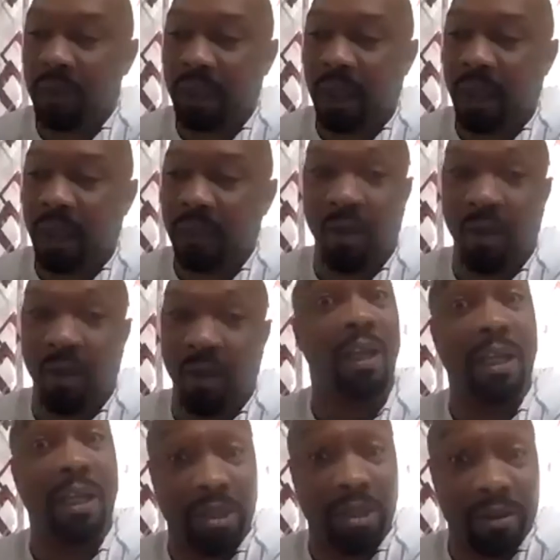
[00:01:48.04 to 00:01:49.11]
been God
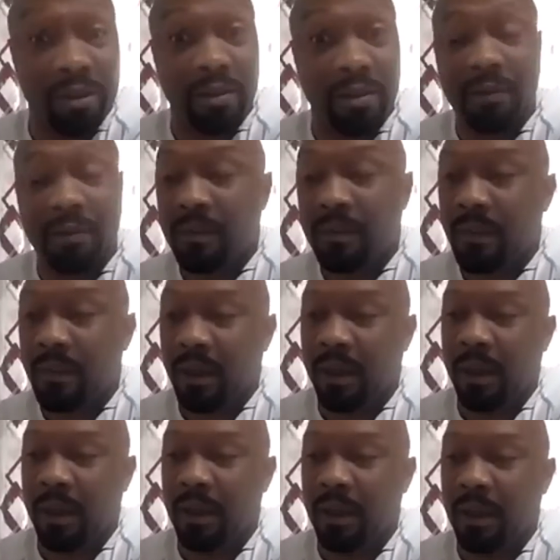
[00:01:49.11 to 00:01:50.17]
revelation.
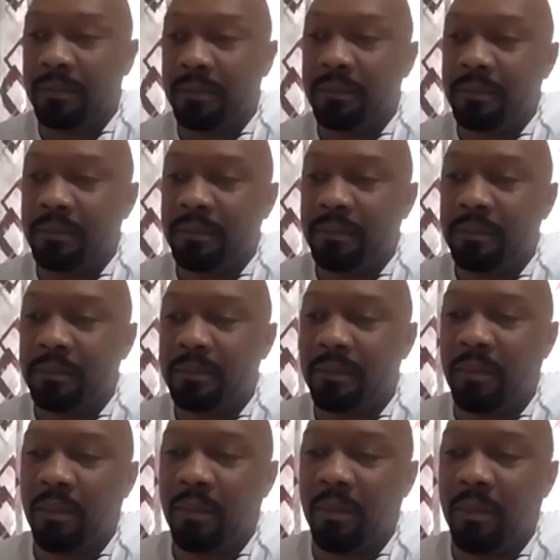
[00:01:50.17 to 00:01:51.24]
Um, mm-hmm.
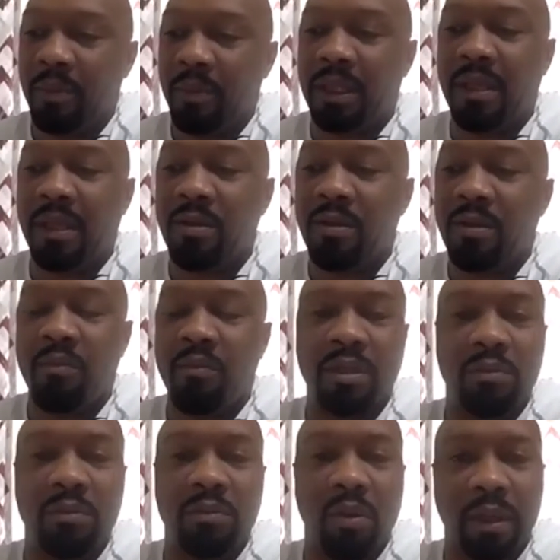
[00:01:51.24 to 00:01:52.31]
But there's so
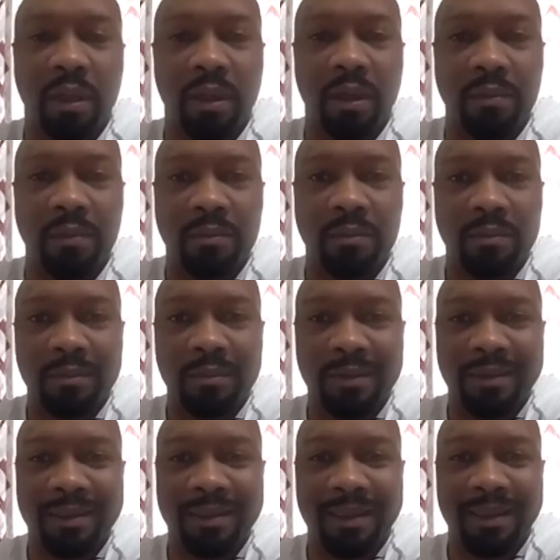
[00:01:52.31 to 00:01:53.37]
much more to come.
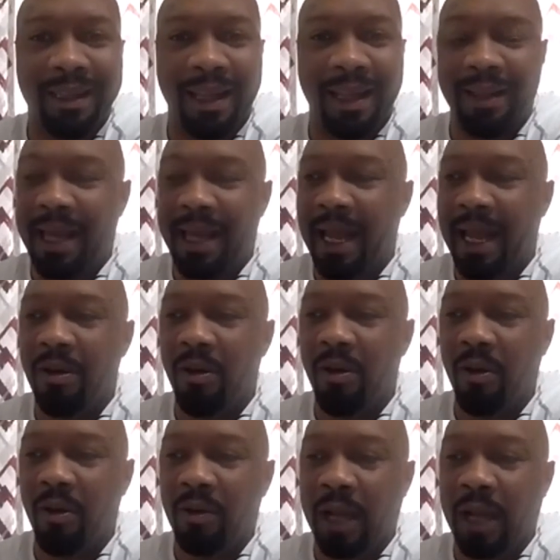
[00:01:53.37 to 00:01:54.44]
Uh, that I
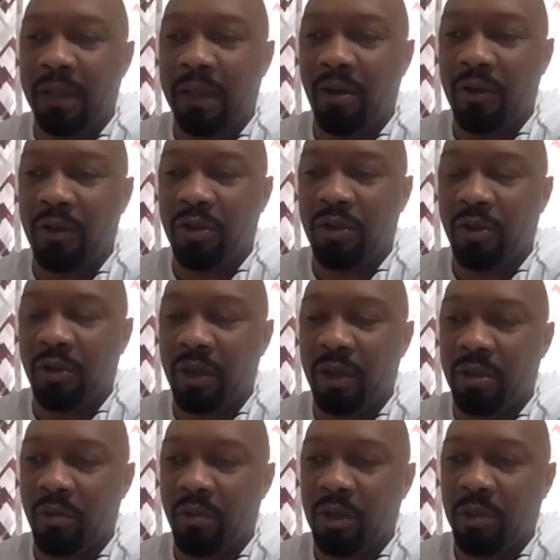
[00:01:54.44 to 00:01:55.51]
know. I know for
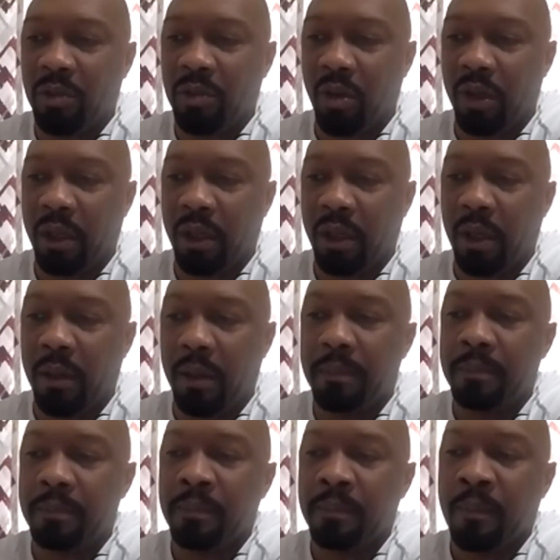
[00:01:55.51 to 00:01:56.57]
sure there's so much more to
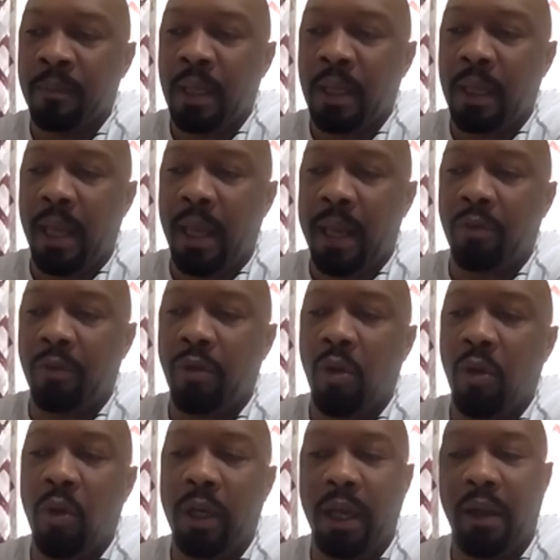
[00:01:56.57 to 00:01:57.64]
come. I
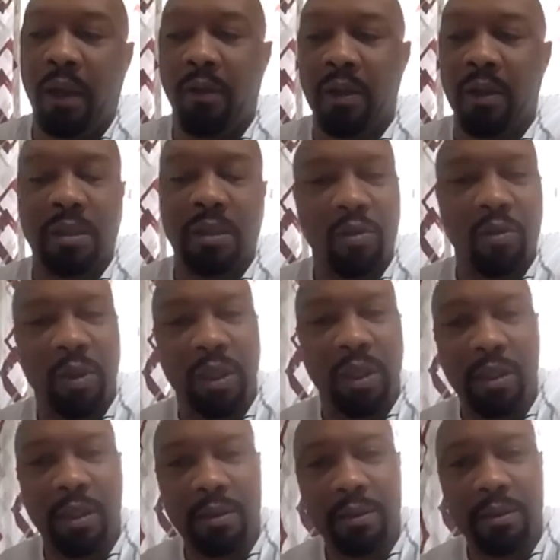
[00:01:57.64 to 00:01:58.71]
don't know what areas it will
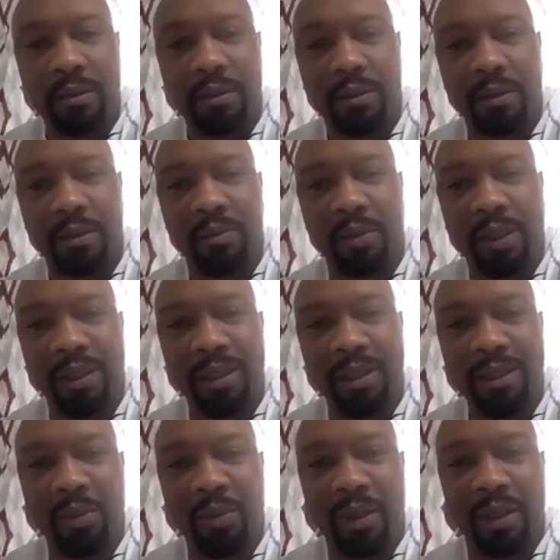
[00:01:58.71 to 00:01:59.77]
be in
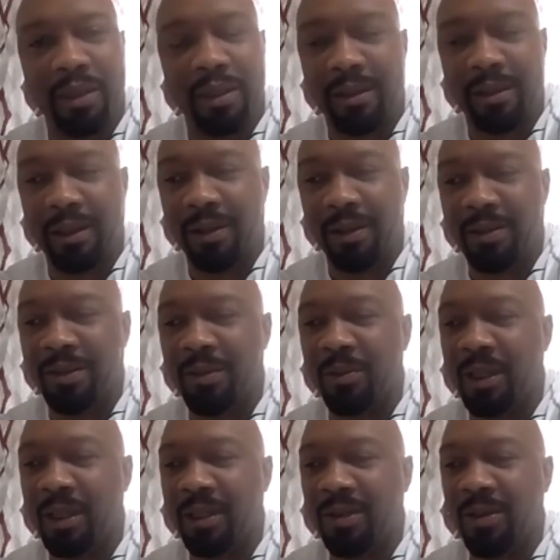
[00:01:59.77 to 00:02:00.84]
completely, but
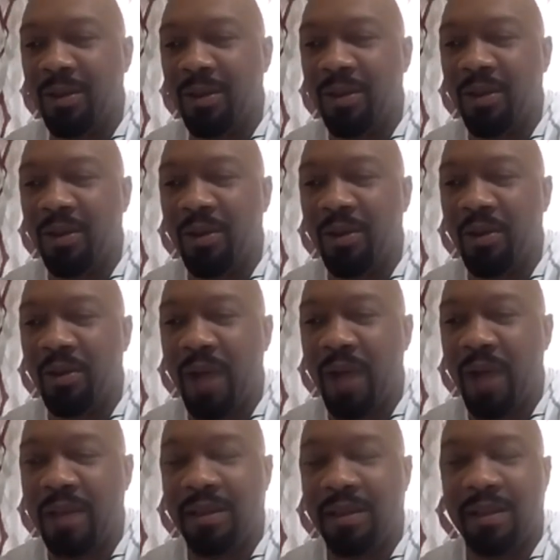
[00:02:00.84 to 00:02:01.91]
there's some things on the
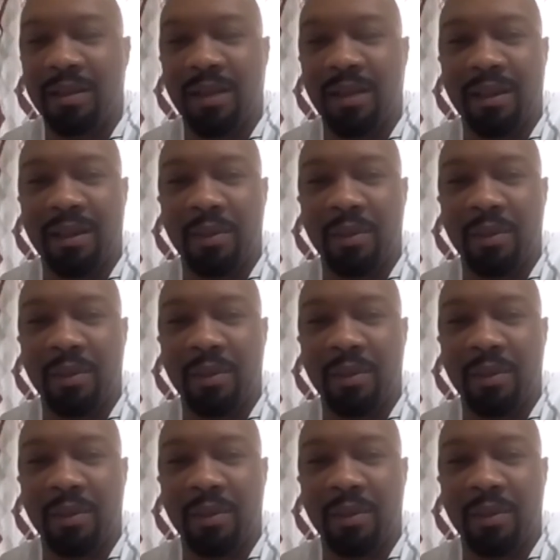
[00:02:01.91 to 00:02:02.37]
horizon that could